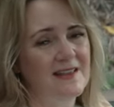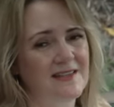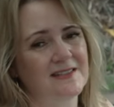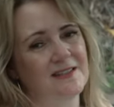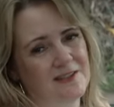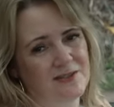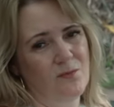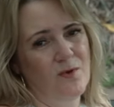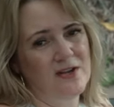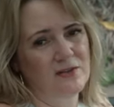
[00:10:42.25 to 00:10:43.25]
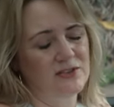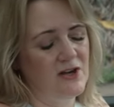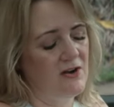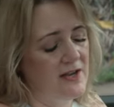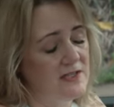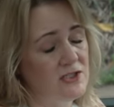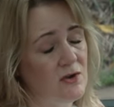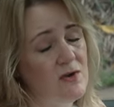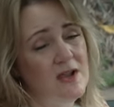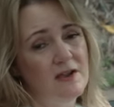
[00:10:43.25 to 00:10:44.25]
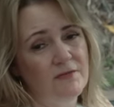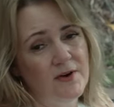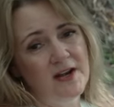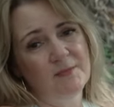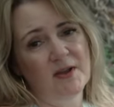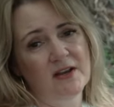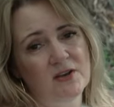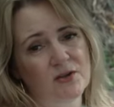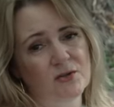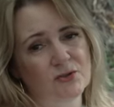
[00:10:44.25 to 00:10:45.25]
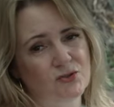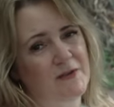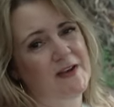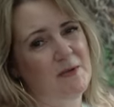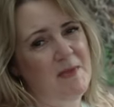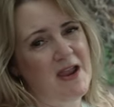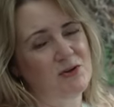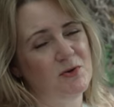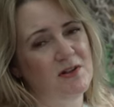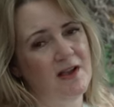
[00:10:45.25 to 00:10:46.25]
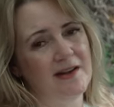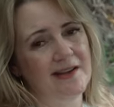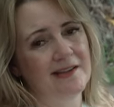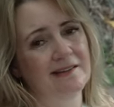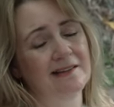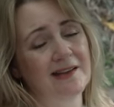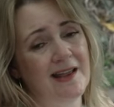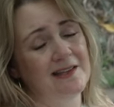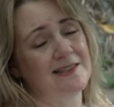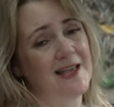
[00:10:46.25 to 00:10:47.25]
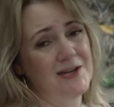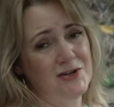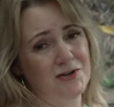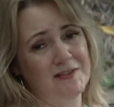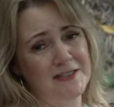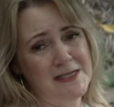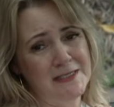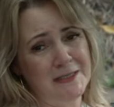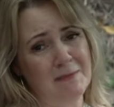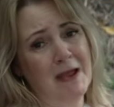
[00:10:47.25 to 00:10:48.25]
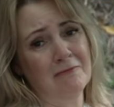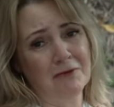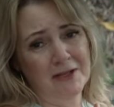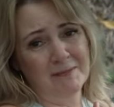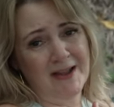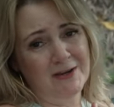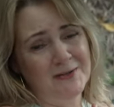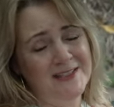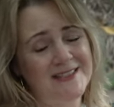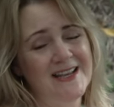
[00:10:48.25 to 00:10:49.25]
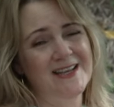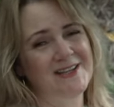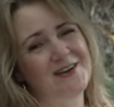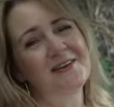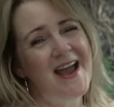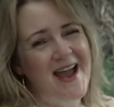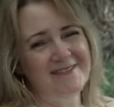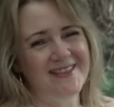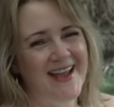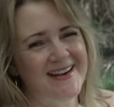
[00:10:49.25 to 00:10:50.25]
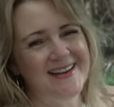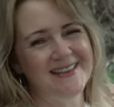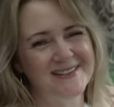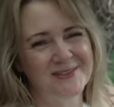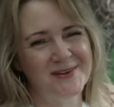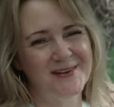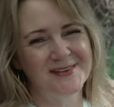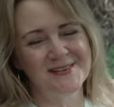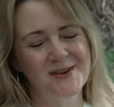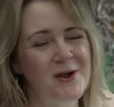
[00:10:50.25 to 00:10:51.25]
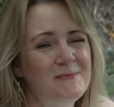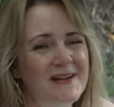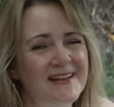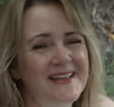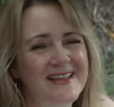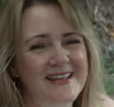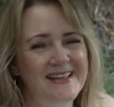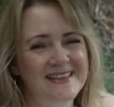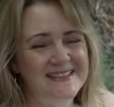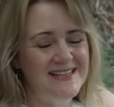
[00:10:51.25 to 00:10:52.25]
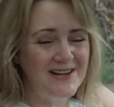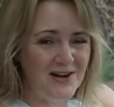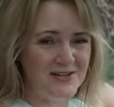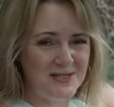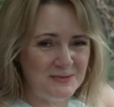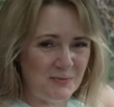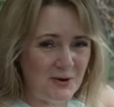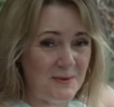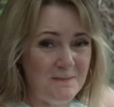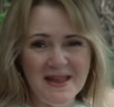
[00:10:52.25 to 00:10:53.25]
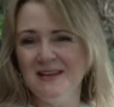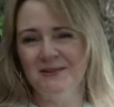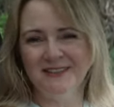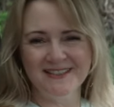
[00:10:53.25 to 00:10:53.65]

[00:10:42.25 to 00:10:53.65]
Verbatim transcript: This is when you started. So for anybody who's driving a manual on a hill and has that nervousness about rolling backwards, you don't have that in the Toyota Tacoma in the T R D Sport Manual